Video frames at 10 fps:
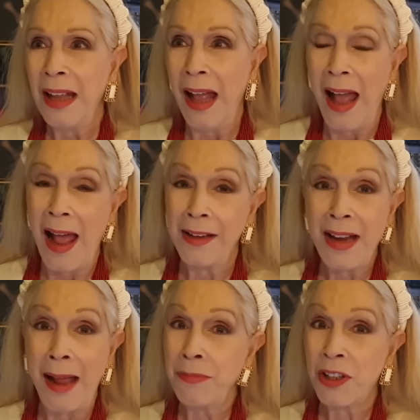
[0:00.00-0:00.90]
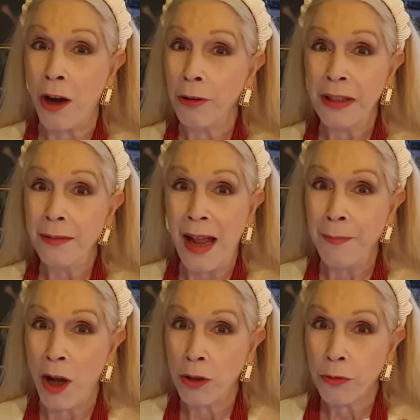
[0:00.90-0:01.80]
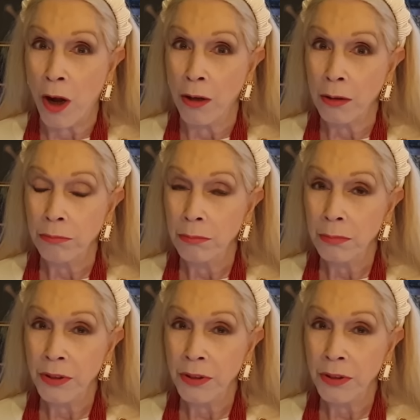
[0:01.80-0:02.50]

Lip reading: And I'm sorry, I'm not wrong.